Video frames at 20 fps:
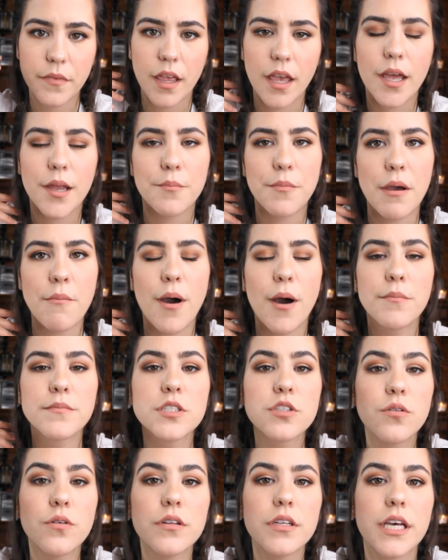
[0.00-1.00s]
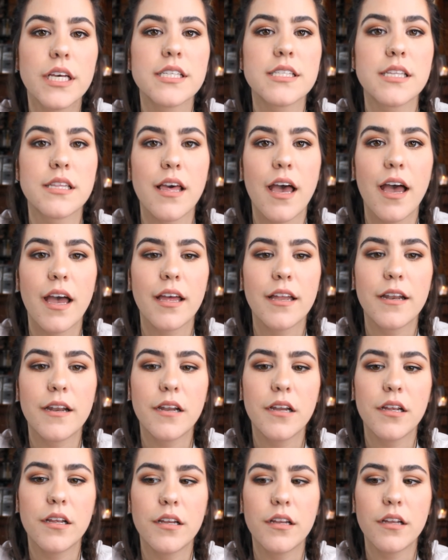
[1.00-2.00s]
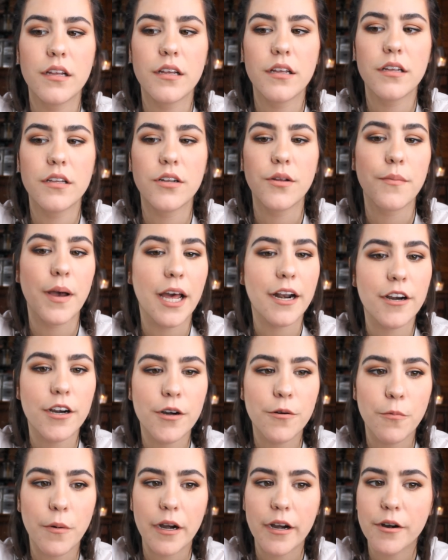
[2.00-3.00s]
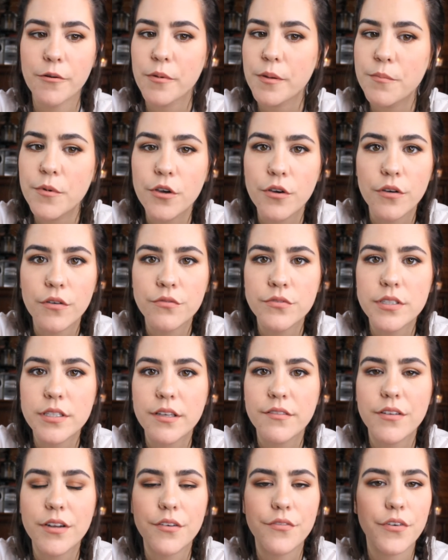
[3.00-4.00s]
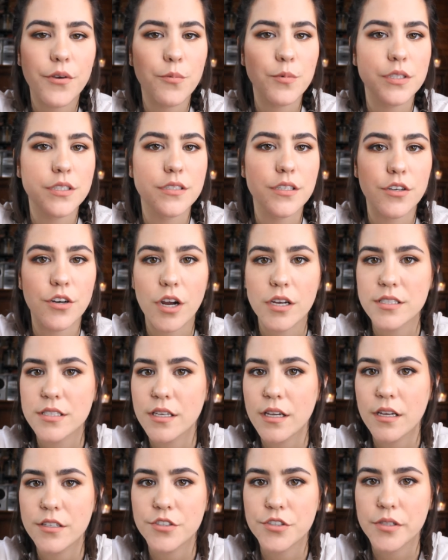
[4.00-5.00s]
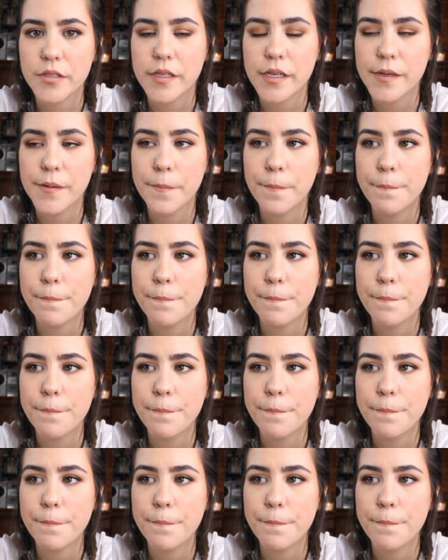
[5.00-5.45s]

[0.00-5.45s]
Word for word: And my mom told us that no matter where we moved, even if it was across the country,